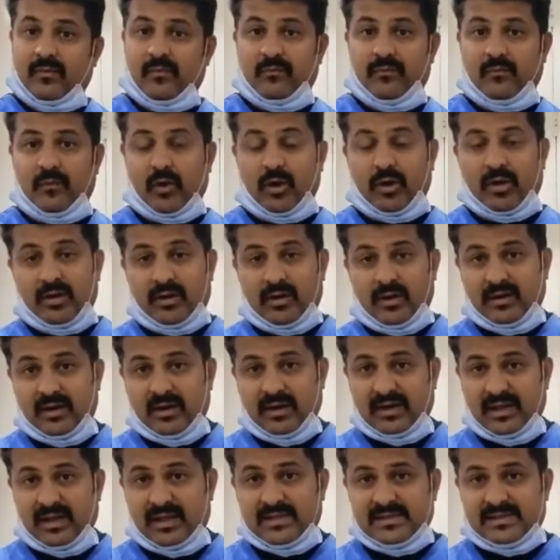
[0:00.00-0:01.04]
For
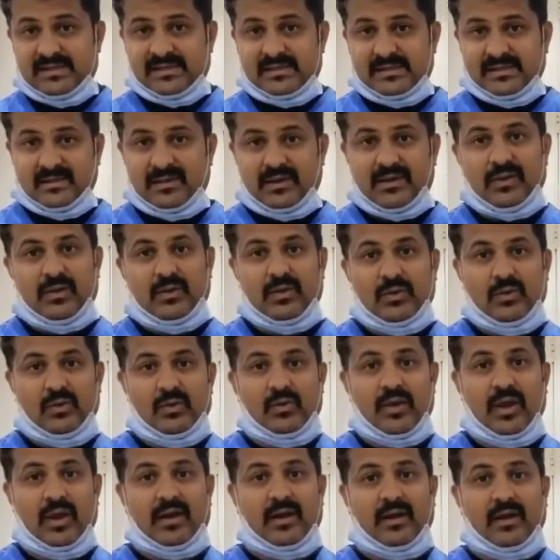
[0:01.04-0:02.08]
details, you
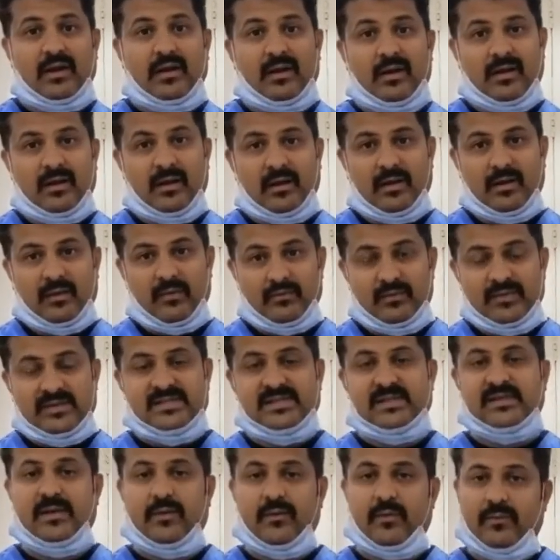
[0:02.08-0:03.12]
can
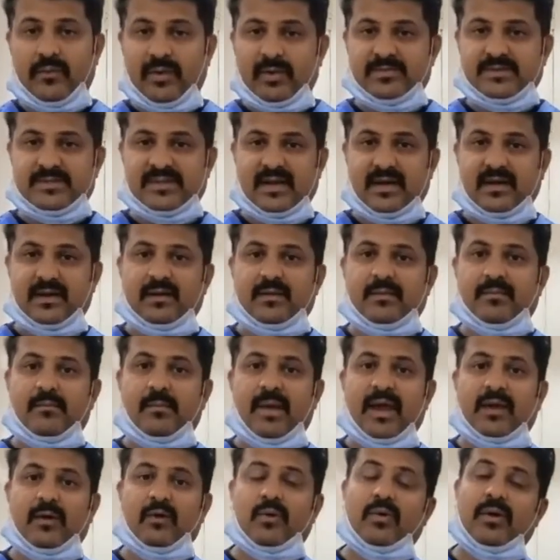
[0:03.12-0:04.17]
visit our website
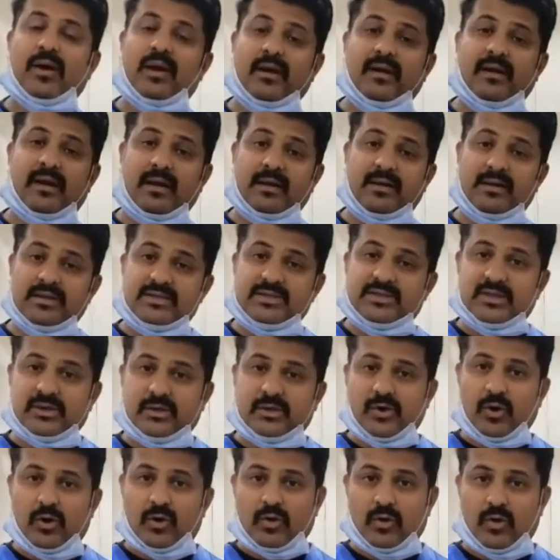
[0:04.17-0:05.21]

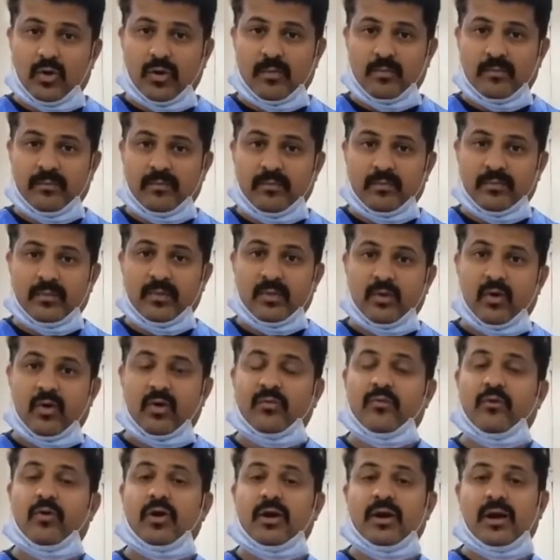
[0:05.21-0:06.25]
microdentdentistry.com, or
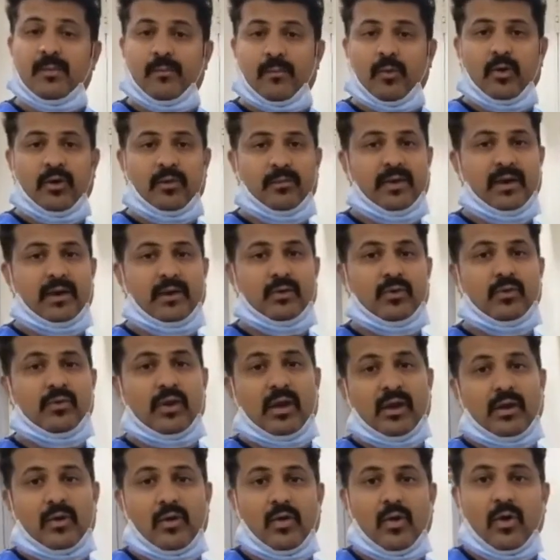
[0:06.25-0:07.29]
for an appointment, you
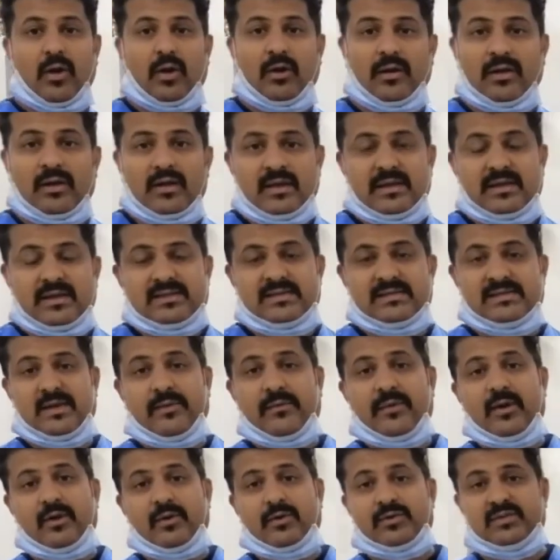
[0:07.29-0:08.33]
can call
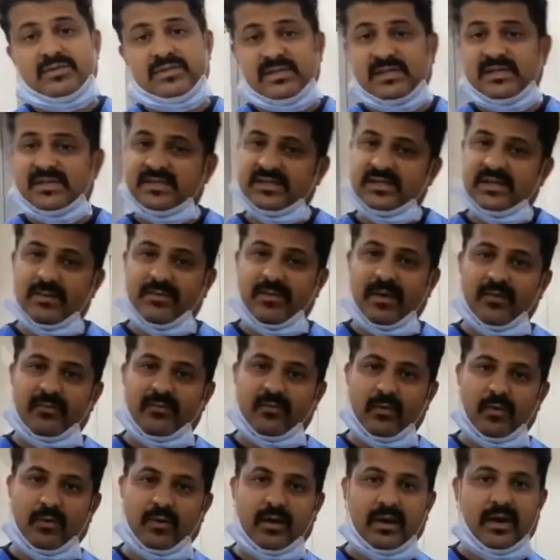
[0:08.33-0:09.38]
726
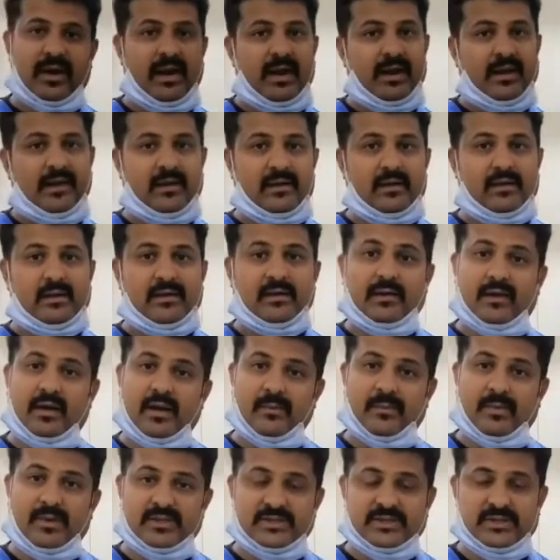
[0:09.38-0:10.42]
448
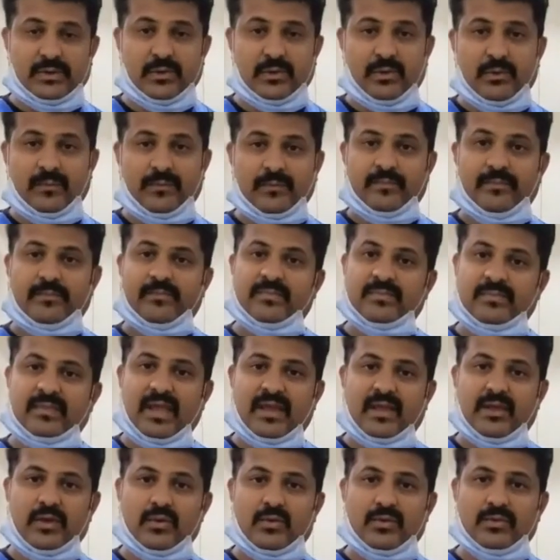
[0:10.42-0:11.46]
000.
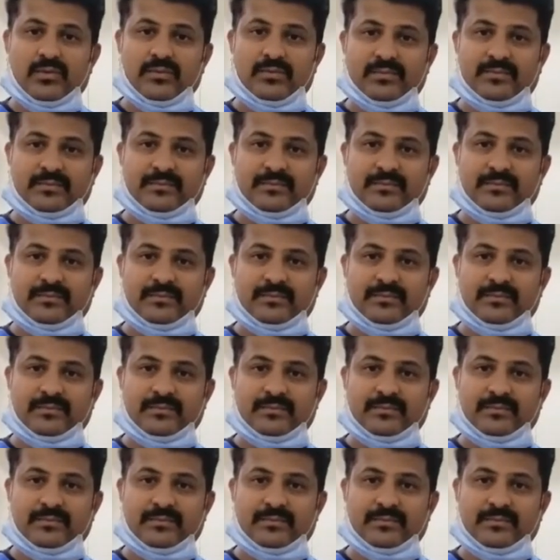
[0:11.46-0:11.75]
Thank you.